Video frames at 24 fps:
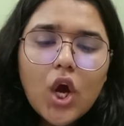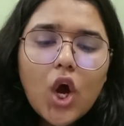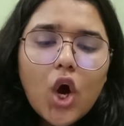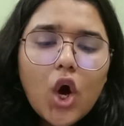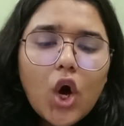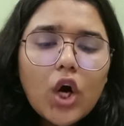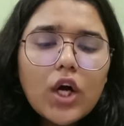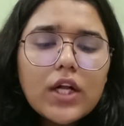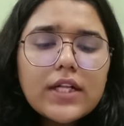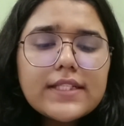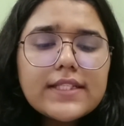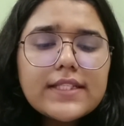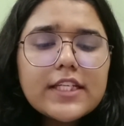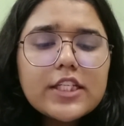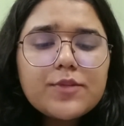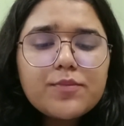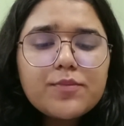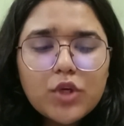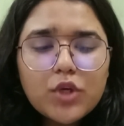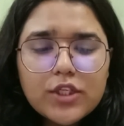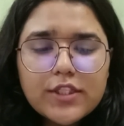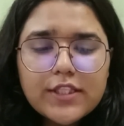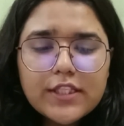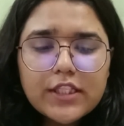all such
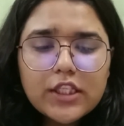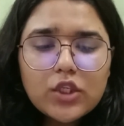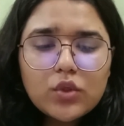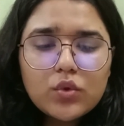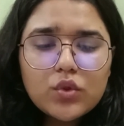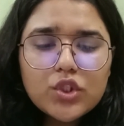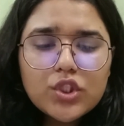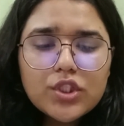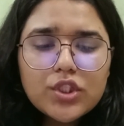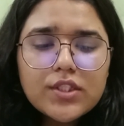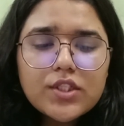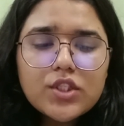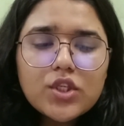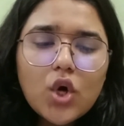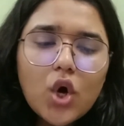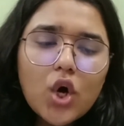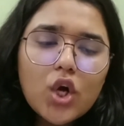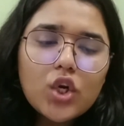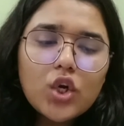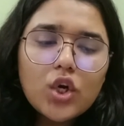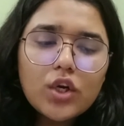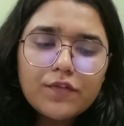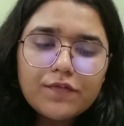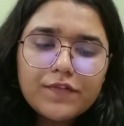prosecutions or
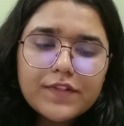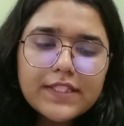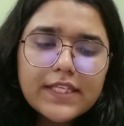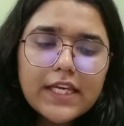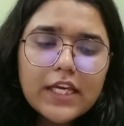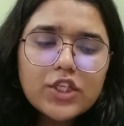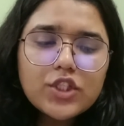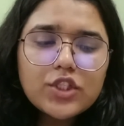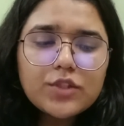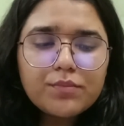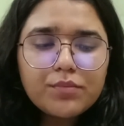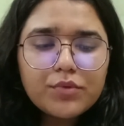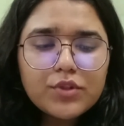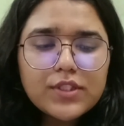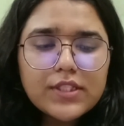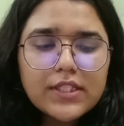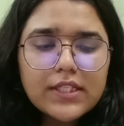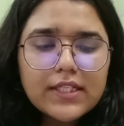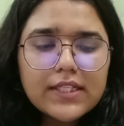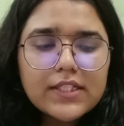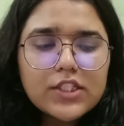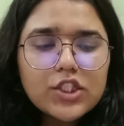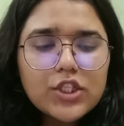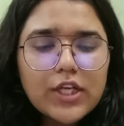confiscation
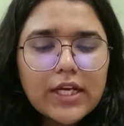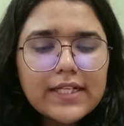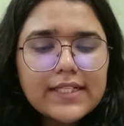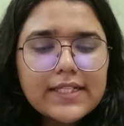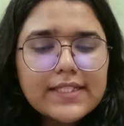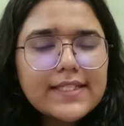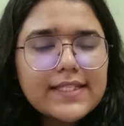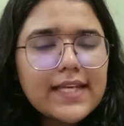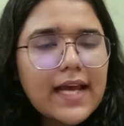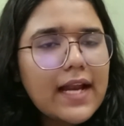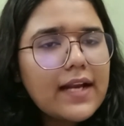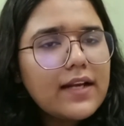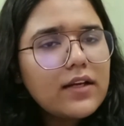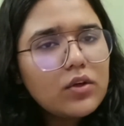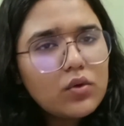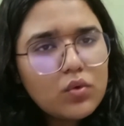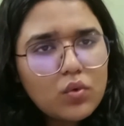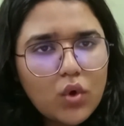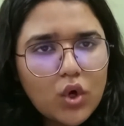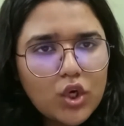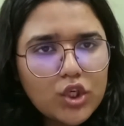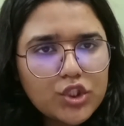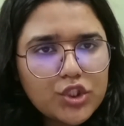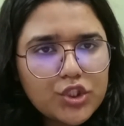proceedings shall stand
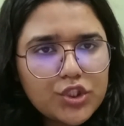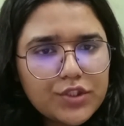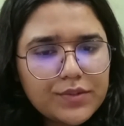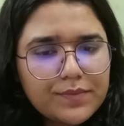quashed.